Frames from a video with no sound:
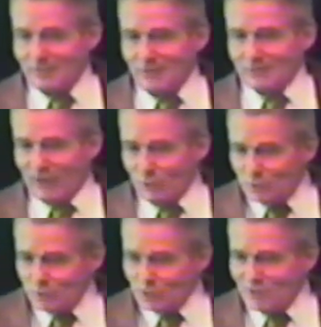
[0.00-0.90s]
Now, don't
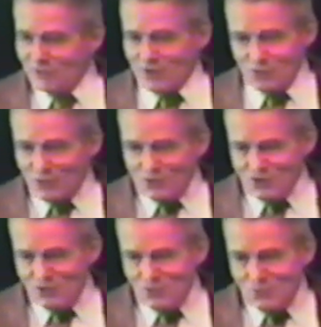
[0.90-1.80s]
you see what they're doing to
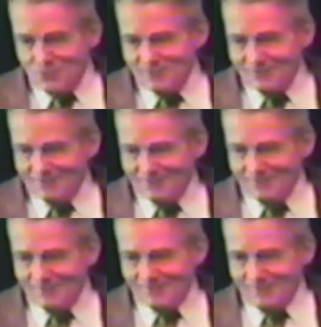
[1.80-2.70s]
you?
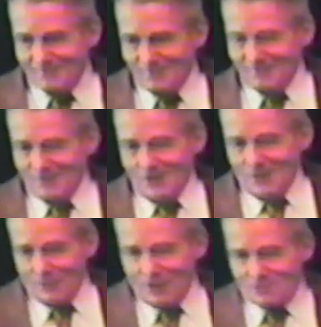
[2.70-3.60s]

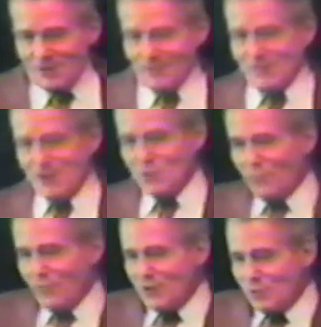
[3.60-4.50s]
They're trying to make you
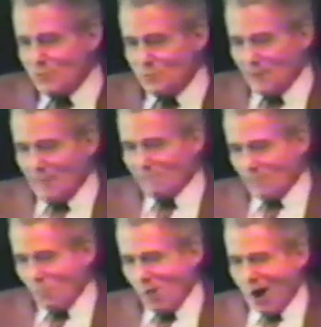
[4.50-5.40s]
think you came from
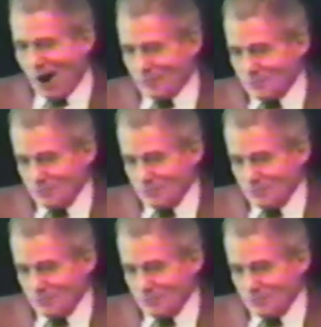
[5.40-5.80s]
rocks.